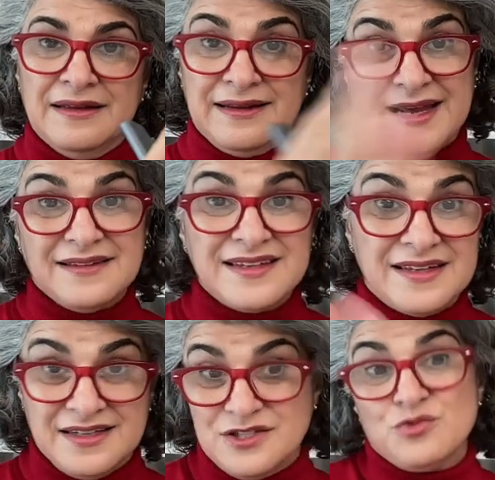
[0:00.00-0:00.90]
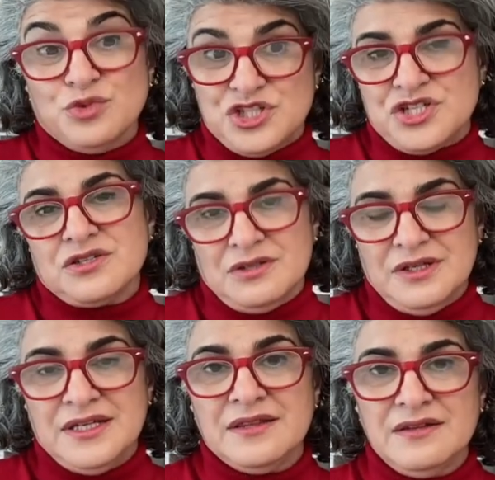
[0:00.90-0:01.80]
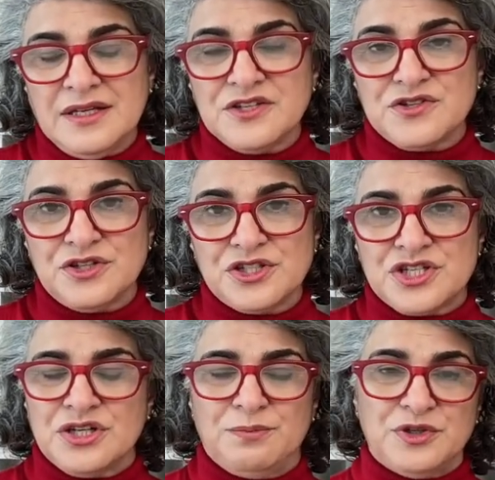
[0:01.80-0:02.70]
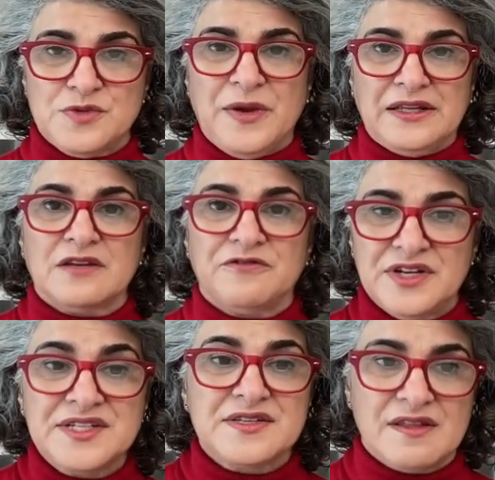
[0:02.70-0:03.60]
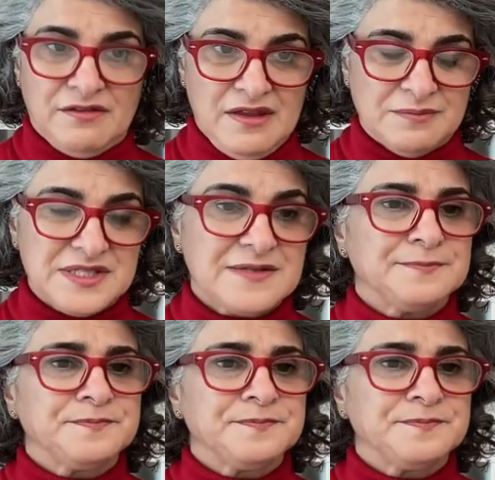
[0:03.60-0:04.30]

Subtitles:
categories, which in the research perspective is the themes.